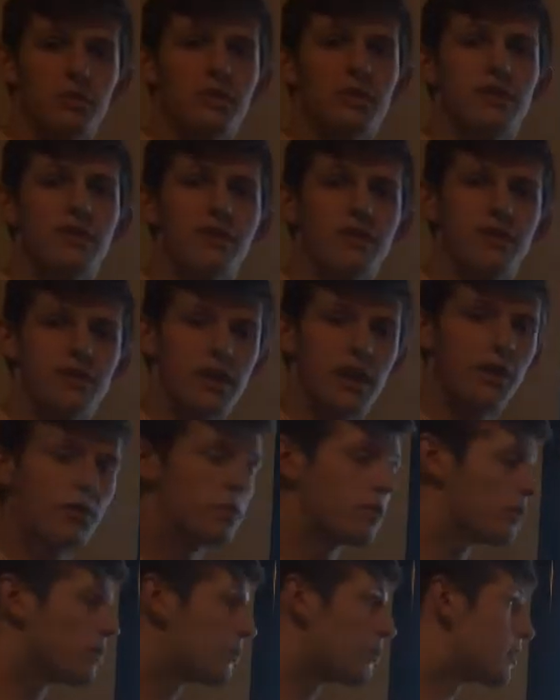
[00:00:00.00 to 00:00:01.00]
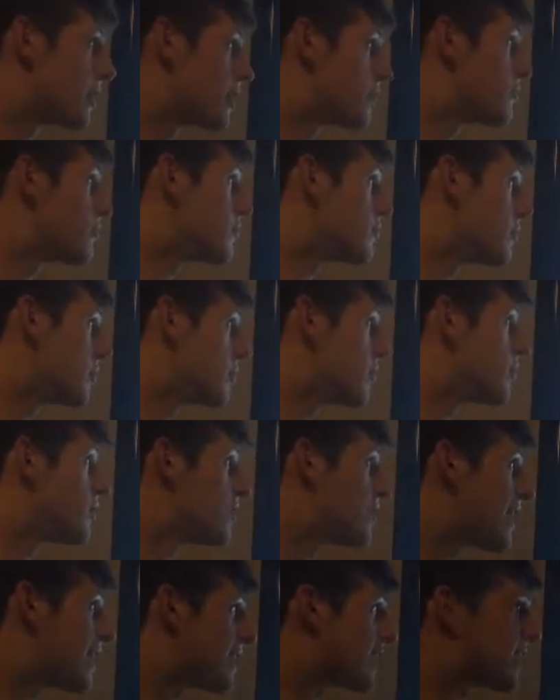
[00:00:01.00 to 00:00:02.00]
we believe that we were able to
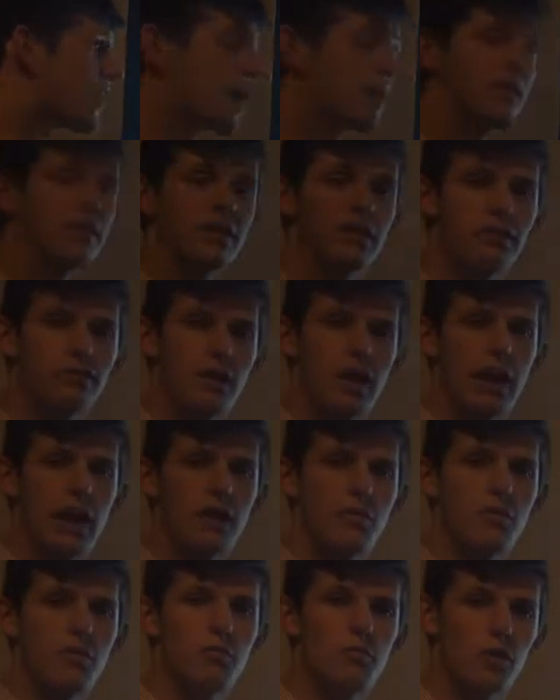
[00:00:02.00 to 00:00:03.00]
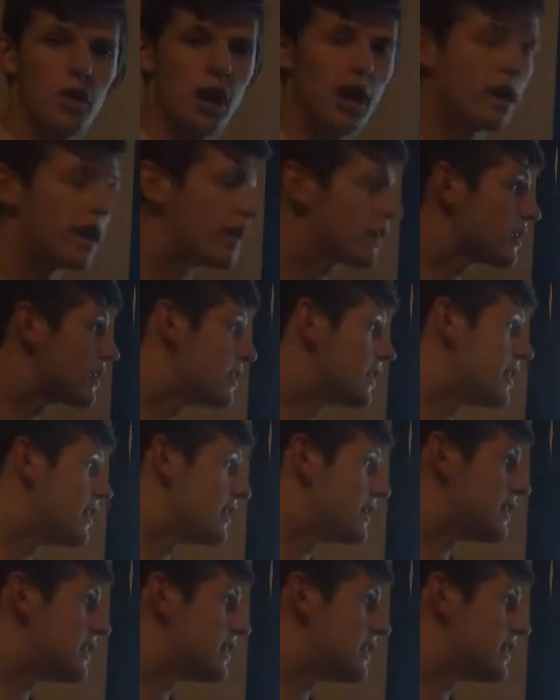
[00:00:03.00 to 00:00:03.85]
build an economically viable product